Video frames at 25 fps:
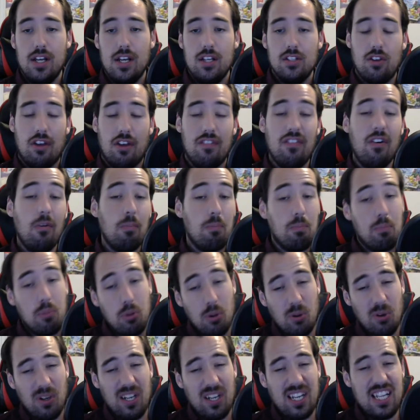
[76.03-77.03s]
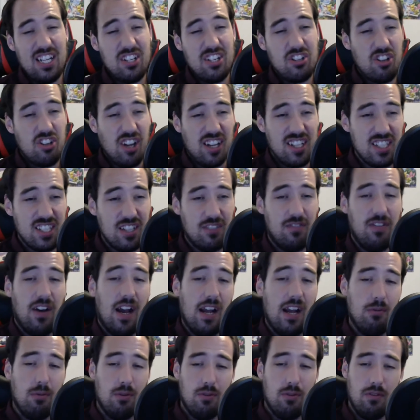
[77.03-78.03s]
So I felt pretty
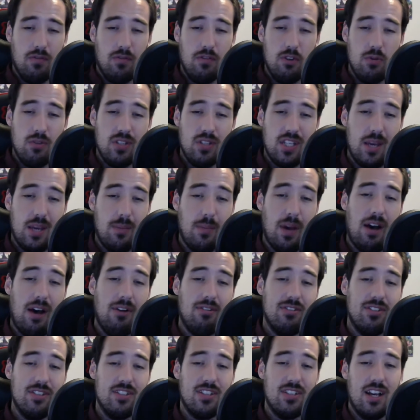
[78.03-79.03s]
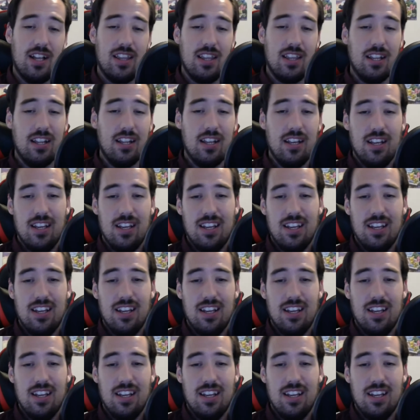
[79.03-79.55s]
justified when reviews came out and saw that,